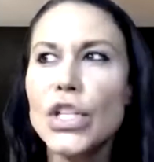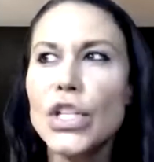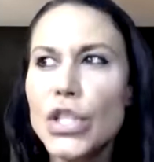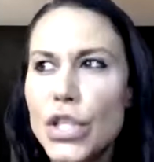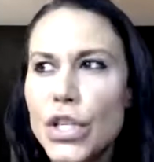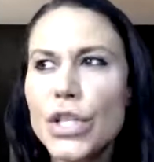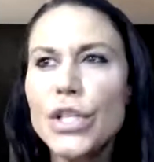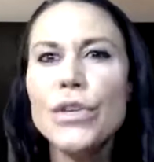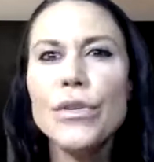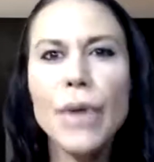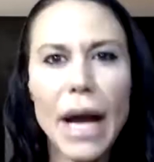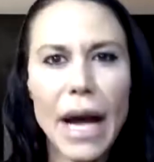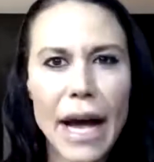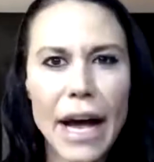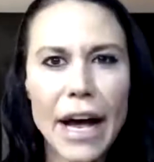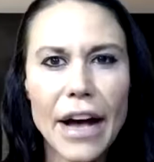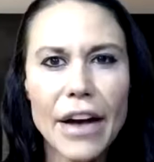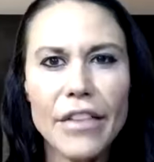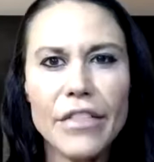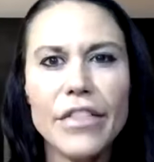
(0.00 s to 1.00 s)
Do you
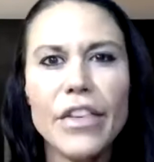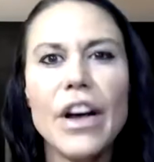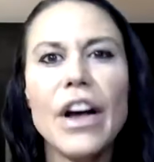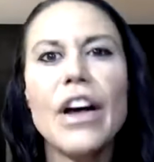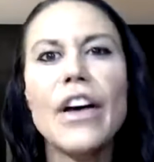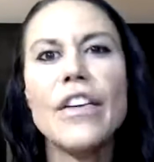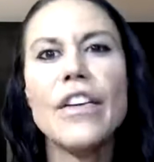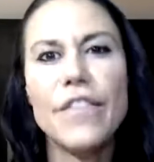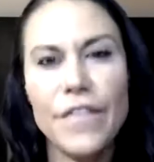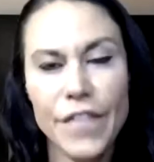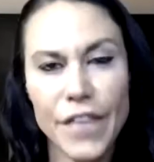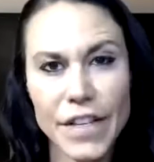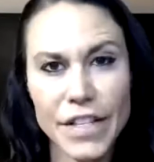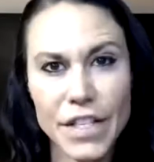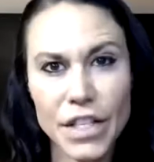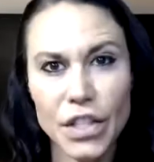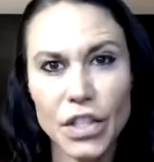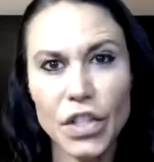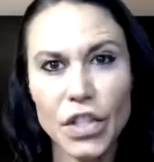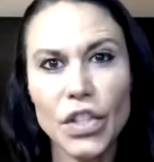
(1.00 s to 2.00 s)
have
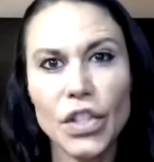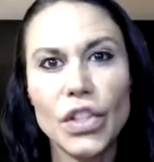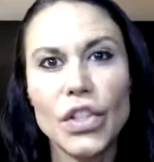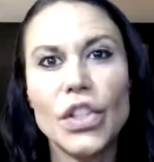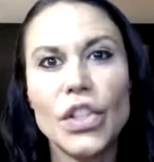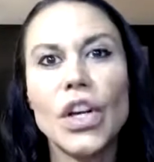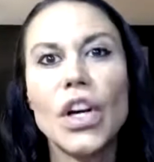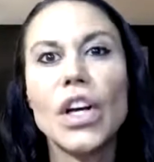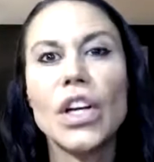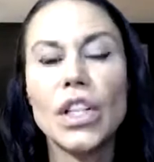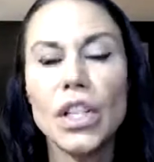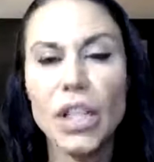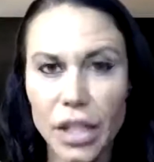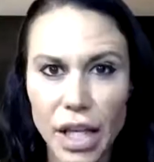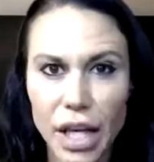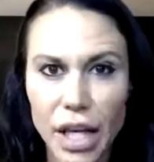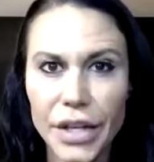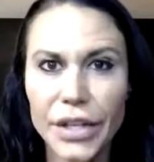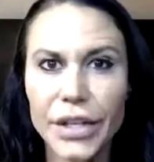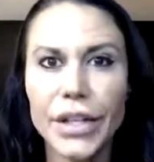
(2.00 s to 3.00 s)
physical
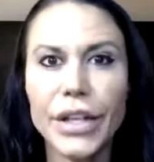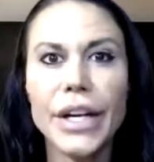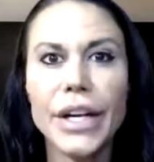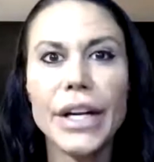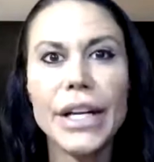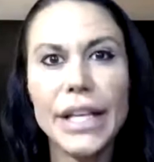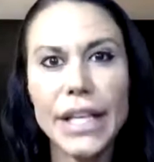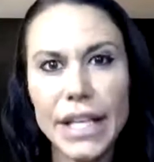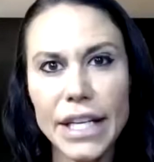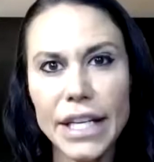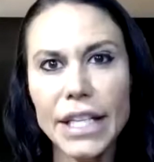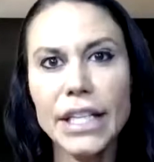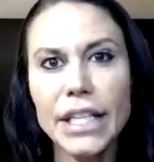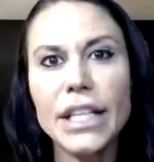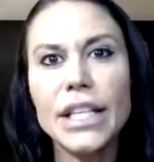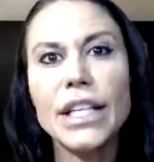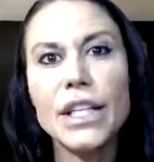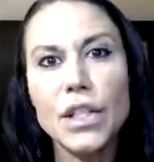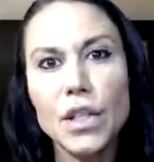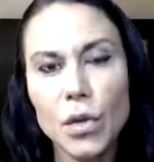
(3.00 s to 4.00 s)
clutter
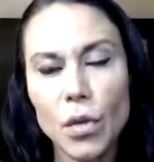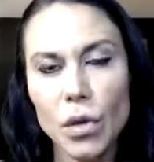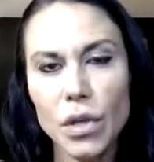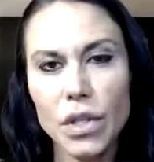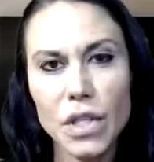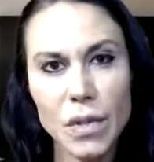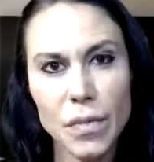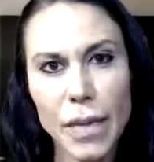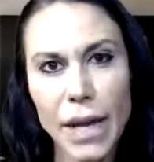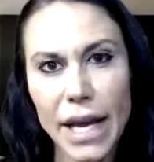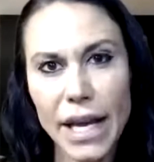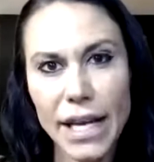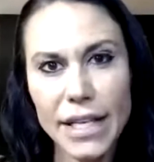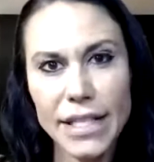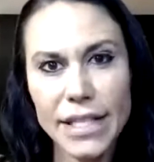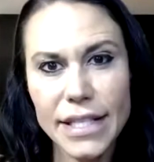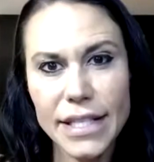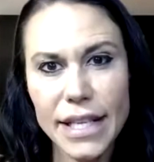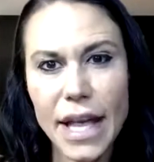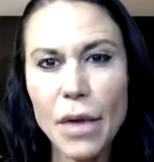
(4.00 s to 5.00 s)
in your
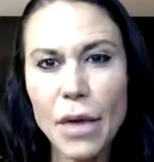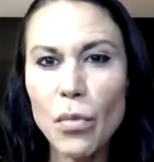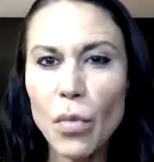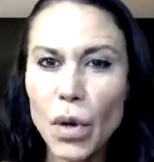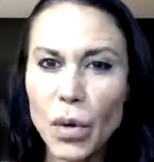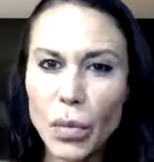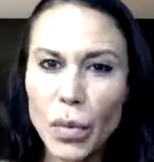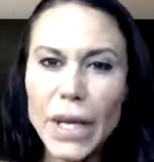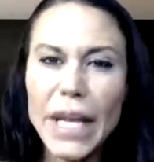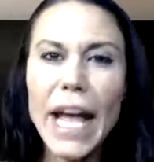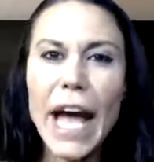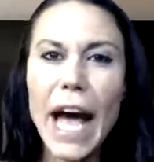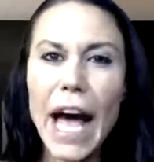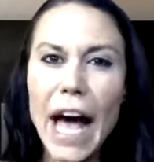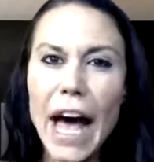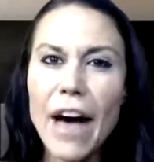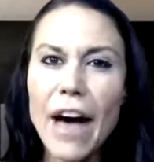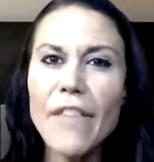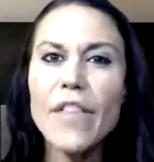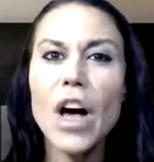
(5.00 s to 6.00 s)
space? And when we
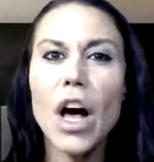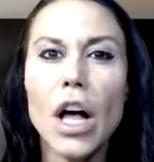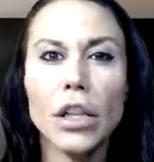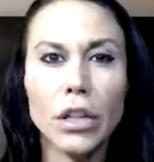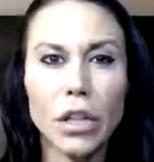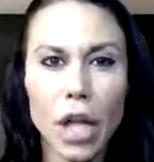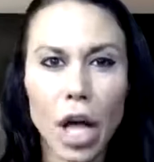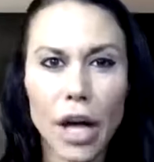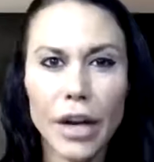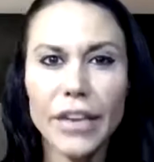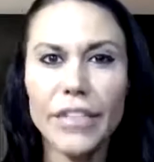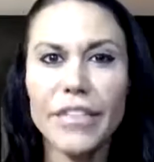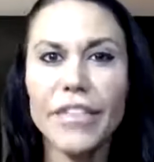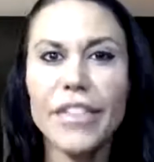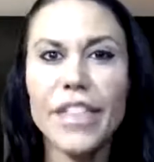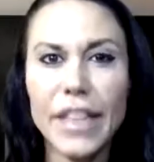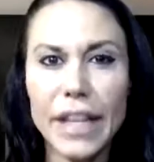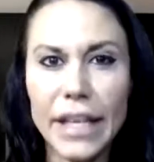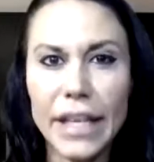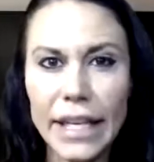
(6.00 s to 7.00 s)
have a lot of
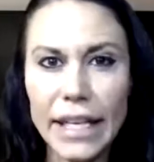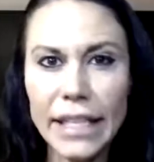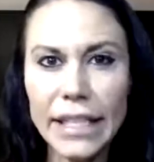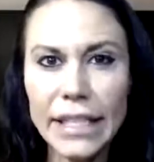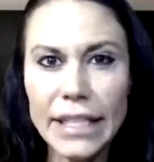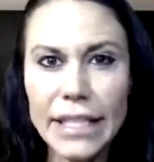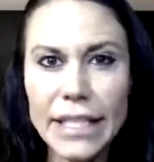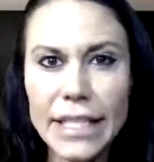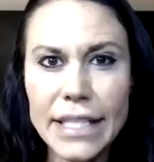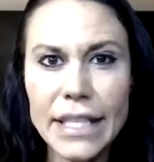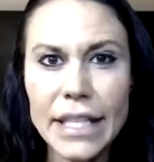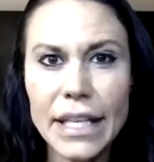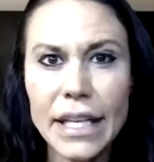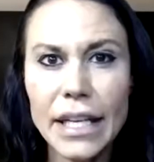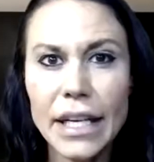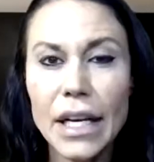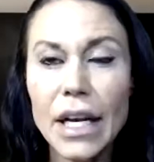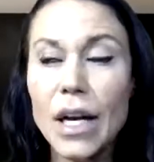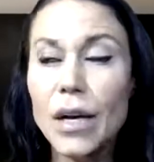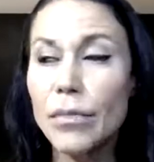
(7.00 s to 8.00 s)
things,
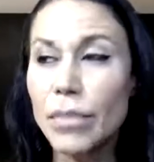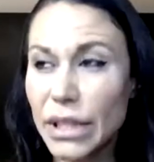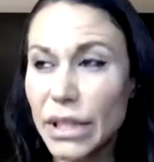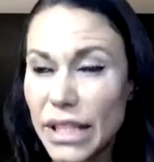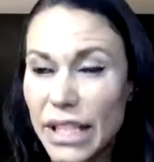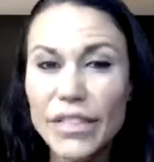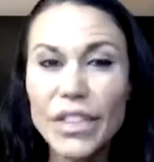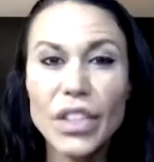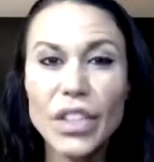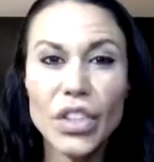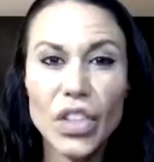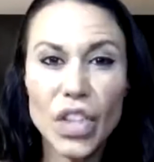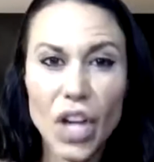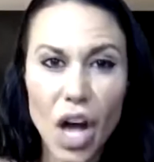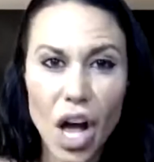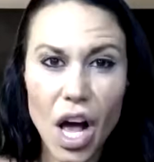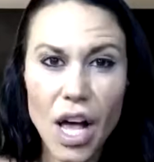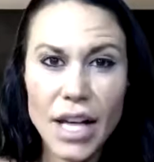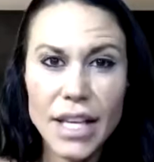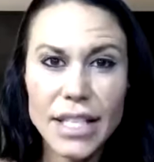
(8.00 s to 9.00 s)
believe it or
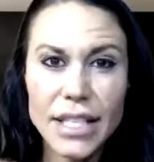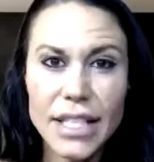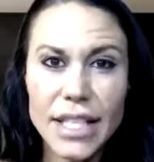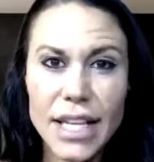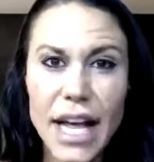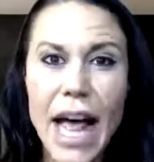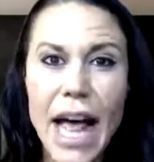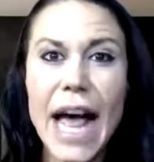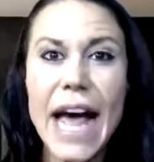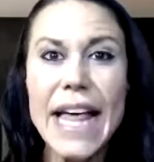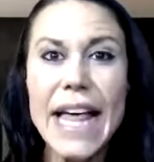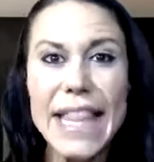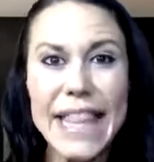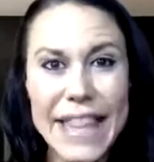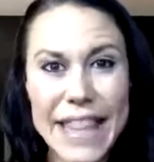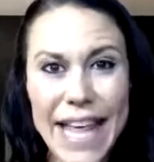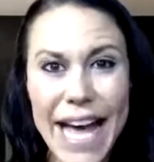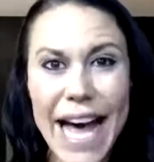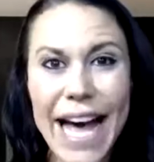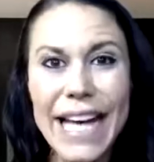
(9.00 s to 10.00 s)
not,
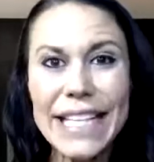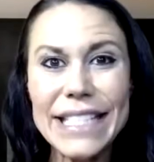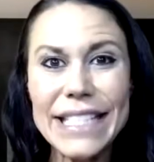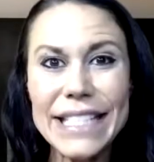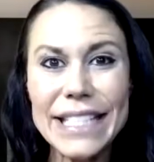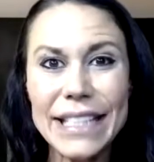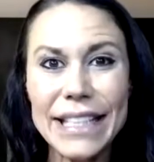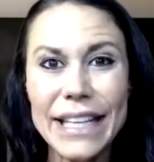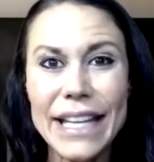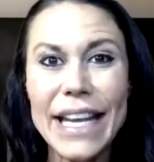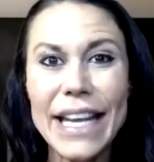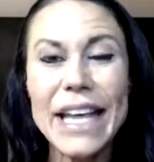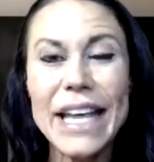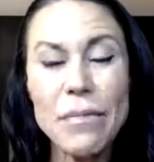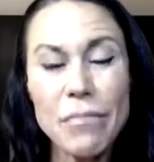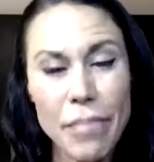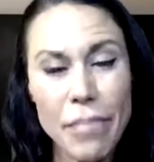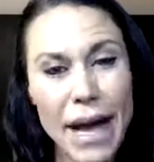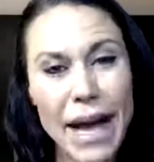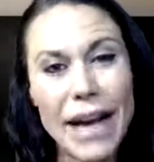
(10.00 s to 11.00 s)
that
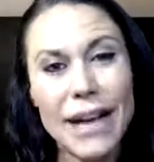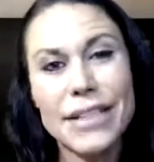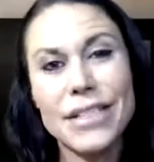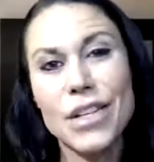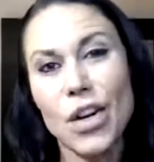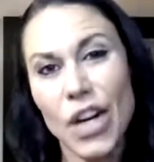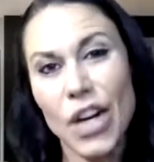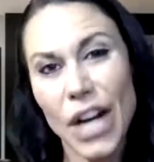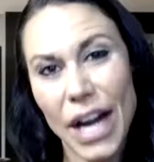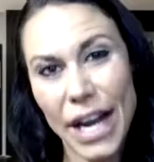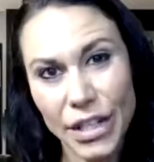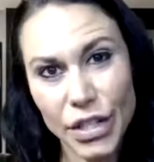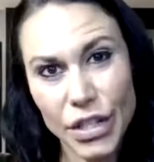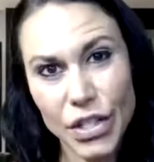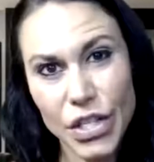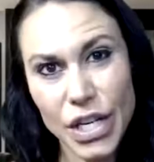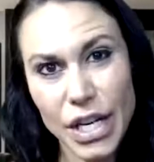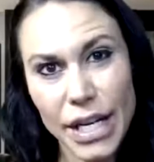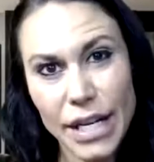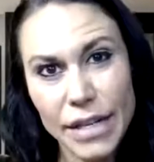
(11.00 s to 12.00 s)
impacts our
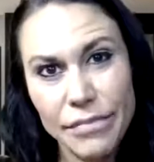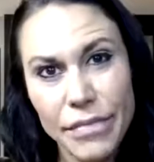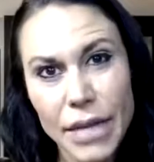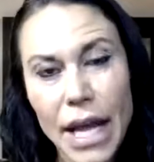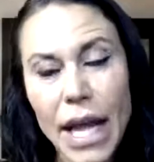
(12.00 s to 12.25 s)
energy.